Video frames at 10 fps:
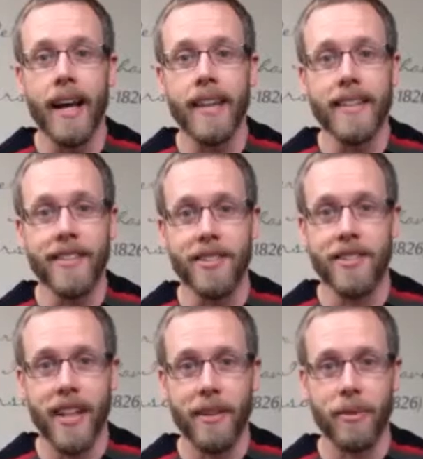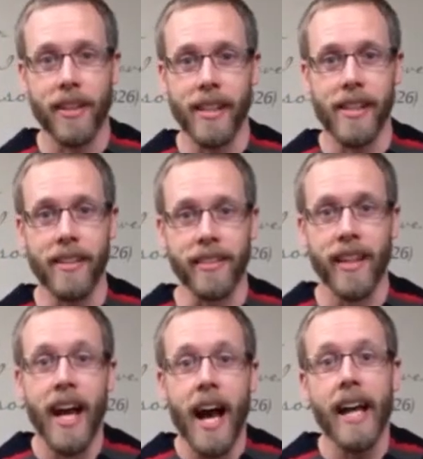Hey, this is Jay with Claris.
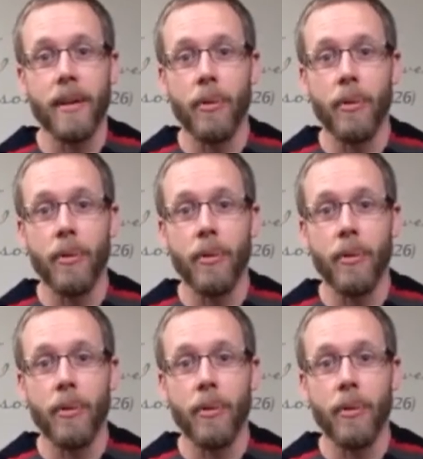Hey,